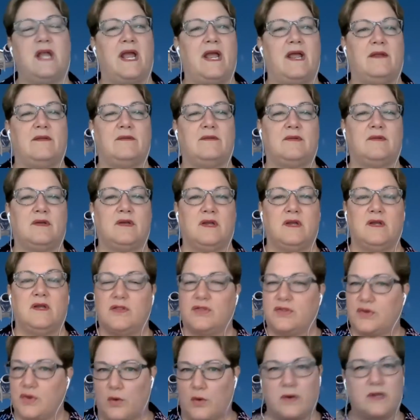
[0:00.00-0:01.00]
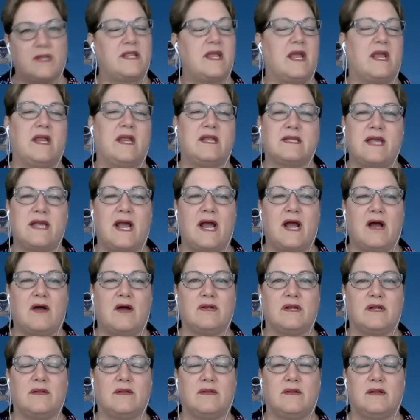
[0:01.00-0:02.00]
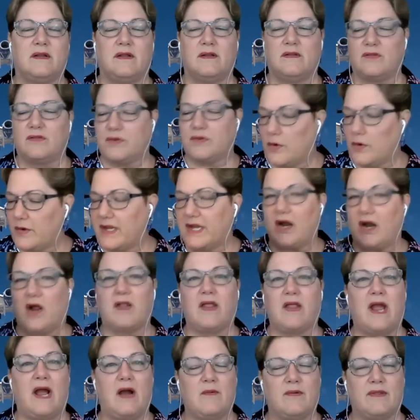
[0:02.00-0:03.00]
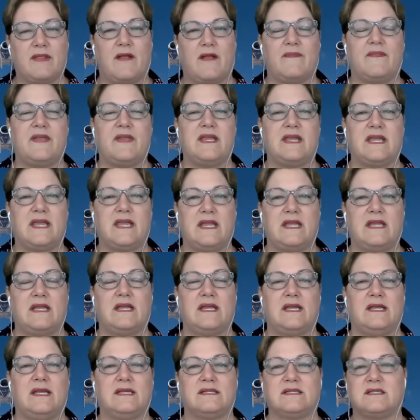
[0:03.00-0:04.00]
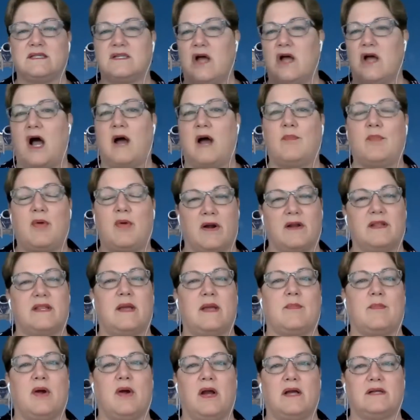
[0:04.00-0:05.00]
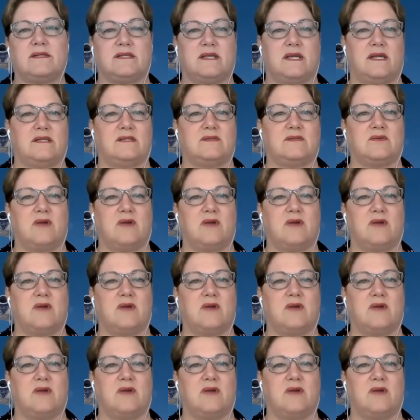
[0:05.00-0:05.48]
and throwing things out uh, throwing it all out without thinking is not part of that process